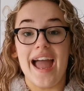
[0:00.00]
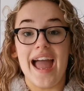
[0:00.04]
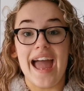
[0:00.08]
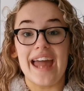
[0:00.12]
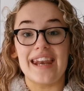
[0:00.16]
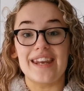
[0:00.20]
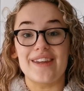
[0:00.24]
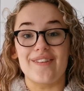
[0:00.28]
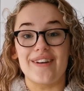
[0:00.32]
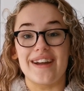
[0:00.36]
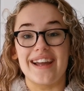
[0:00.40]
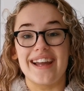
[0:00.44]

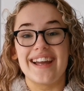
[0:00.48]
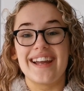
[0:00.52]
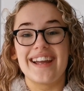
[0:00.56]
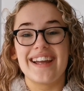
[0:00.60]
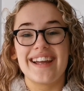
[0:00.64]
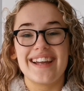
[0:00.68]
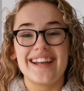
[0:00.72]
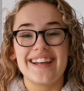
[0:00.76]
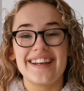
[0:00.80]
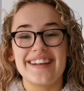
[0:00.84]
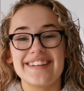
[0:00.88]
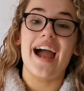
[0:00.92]
Anyway,
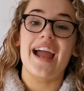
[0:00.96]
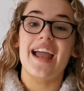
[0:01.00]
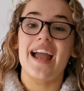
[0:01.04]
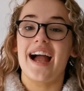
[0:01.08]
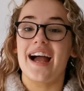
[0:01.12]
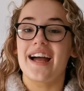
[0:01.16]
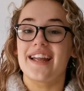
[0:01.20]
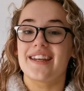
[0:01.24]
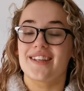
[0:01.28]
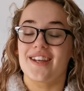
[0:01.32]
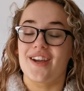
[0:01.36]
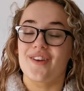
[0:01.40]
I
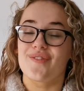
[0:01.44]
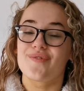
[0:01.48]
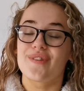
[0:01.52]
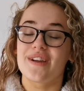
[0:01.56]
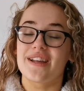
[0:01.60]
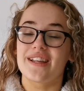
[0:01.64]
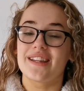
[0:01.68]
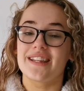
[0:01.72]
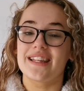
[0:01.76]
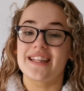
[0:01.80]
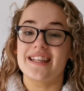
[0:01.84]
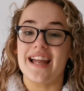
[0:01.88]
had a
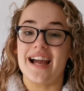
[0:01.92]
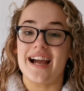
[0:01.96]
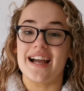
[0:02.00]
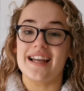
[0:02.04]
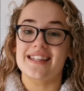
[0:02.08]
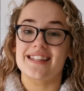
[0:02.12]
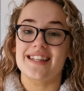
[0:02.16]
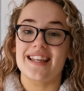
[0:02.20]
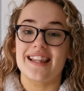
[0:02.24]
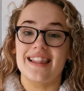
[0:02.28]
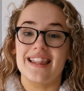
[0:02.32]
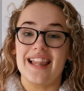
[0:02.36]
really
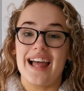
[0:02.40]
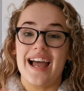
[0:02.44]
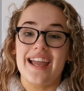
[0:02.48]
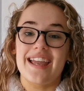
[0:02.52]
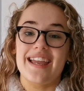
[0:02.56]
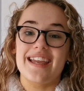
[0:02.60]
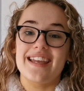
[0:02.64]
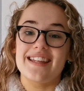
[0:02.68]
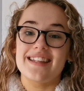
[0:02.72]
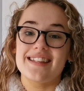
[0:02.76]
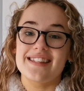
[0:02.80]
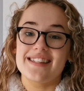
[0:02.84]
nice
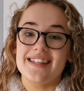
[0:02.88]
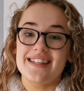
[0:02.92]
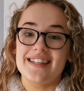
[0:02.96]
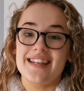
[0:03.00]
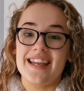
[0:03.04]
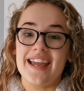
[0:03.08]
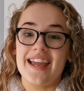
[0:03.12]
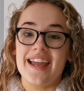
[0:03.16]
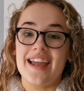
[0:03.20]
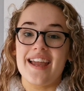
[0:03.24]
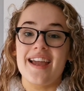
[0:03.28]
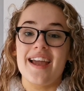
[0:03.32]
lie-in
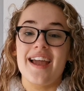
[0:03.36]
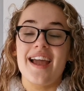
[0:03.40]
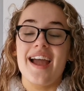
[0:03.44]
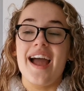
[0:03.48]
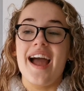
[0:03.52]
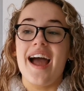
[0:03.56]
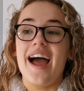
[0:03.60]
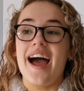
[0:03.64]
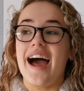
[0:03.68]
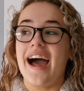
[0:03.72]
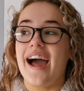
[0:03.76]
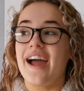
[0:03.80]
today.
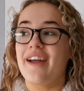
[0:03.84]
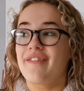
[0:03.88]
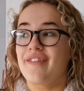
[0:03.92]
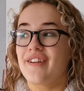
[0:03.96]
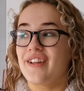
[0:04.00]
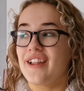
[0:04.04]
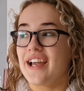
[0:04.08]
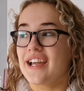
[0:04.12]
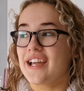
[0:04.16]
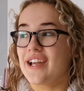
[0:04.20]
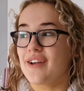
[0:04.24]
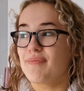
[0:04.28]
I
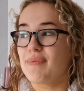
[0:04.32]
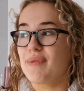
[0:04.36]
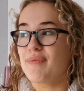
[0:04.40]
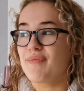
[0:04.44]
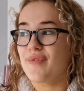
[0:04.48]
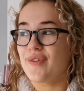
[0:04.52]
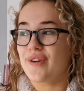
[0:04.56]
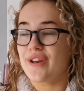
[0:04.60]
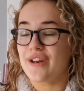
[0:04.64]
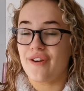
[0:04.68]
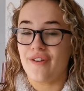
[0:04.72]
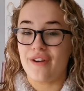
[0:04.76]
feel like I've
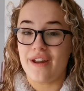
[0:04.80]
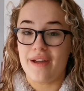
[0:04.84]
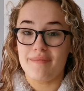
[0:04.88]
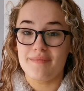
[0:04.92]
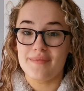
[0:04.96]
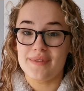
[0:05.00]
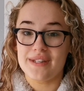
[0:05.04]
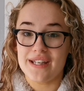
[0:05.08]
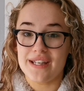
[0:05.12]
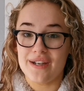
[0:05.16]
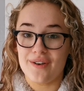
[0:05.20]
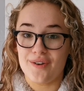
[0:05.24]
been running on
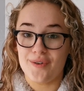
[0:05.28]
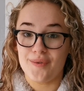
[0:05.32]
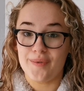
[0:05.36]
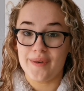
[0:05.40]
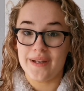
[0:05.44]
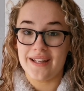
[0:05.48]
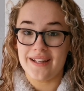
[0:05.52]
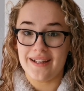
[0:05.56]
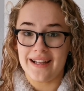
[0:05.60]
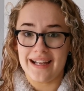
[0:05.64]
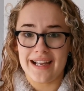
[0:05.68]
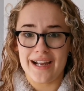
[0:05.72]
empty all
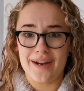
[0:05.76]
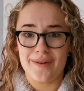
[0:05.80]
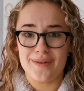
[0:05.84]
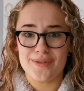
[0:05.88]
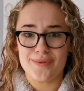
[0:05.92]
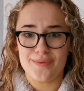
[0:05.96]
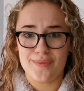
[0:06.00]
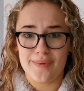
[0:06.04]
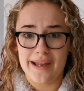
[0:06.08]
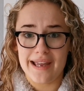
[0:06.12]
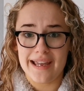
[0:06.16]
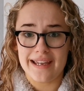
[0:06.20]
week, like I was
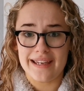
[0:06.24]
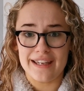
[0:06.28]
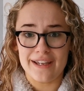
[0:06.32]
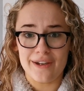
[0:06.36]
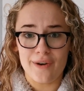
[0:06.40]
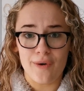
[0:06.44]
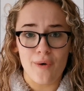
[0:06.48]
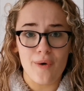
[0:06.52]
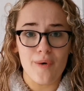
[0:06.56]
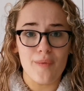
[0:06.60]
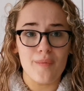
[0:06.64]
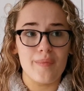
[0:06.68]

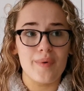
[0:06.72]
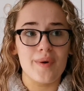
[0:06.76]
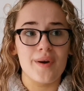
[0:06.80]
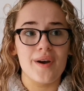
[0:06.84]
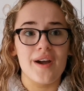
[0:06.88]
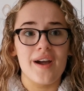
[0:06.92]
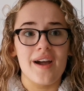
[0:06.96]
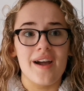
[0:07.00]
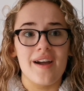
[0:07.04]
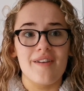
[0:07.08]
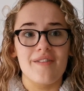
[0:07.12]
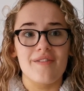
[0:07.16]
waking up
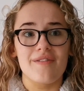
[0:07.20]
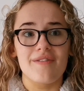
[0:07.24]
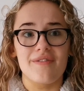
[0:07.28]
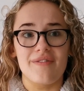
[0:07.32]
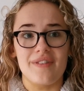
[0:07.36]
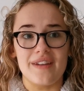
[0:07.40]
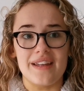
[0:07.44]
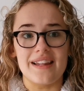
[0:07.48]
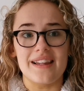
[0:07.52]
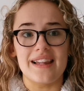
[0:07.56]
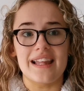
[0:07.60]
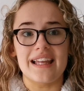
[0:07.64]

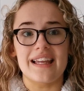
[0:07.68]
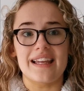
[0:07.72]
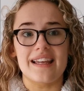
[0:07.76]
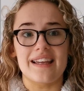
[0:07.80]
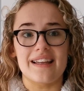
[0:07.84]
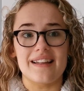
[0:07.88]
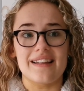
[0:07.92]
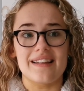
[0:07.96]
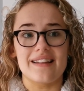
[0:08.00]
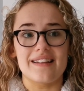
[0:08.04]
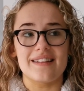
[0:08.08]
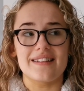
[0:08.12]

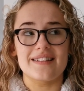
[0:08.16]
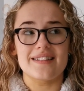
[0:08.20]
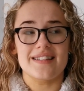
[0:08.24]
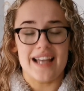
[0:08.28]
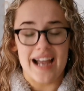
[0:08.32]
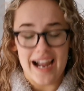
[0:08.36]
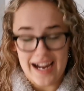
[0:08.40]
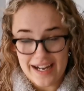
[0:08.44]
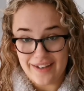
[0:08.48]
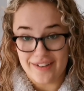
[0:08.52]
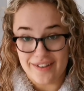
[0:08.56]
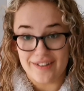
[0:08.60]
feeling
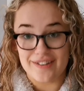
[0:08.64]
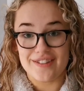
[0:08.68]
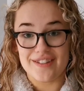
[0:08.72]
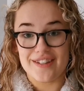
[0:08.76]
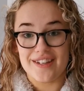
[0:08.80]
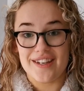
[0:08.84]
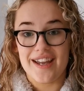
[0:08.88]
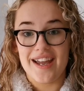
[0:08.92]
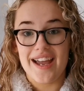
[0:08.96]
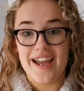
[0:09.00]
tired.